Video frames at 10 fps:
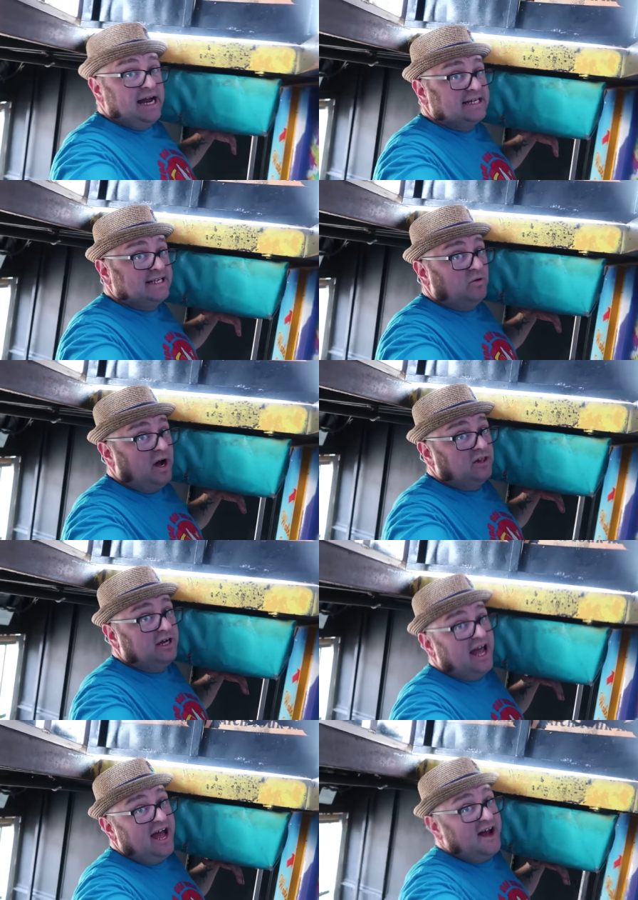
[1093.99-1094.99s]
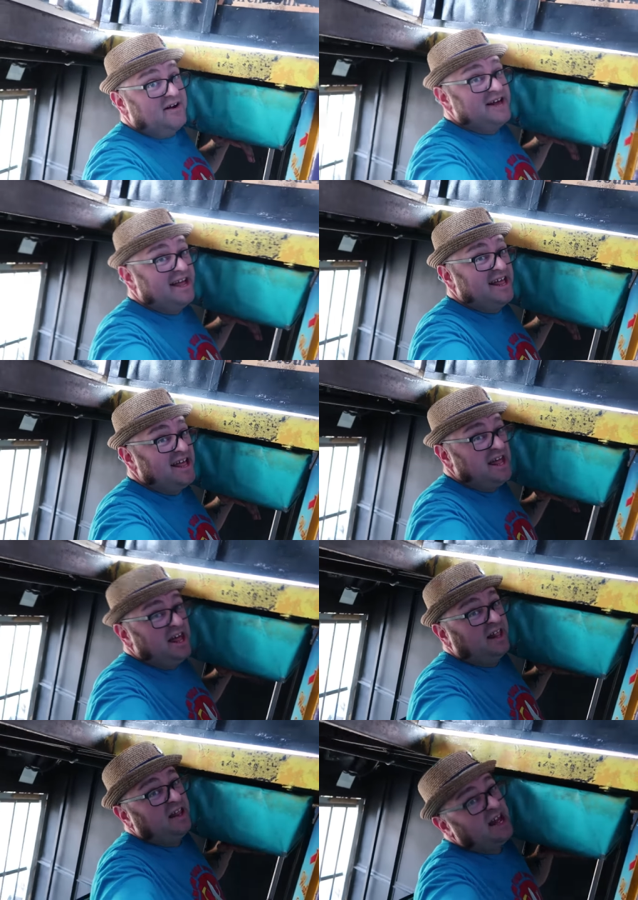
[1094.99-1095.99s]
Yeah, I can see why. Look
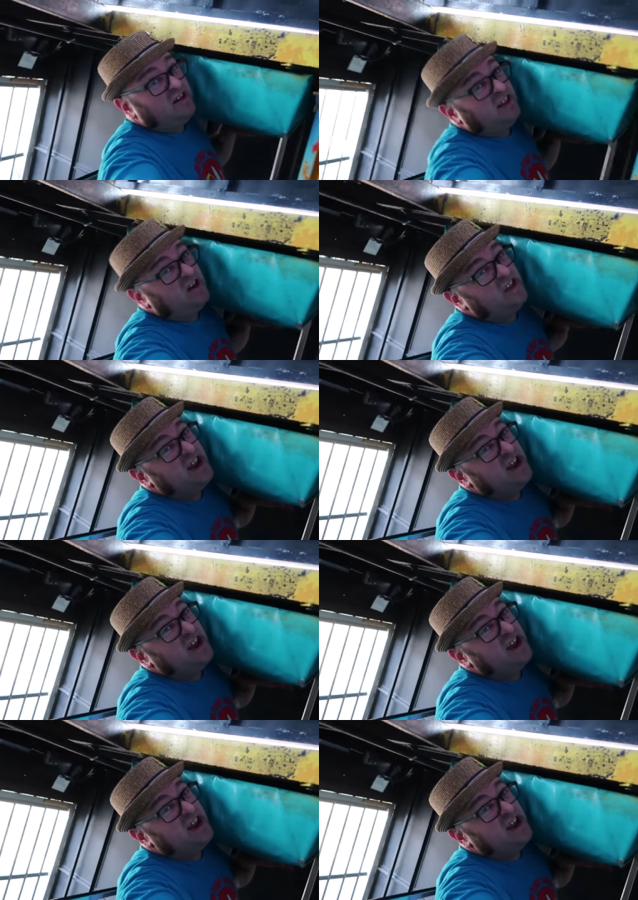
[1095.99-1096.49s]
how low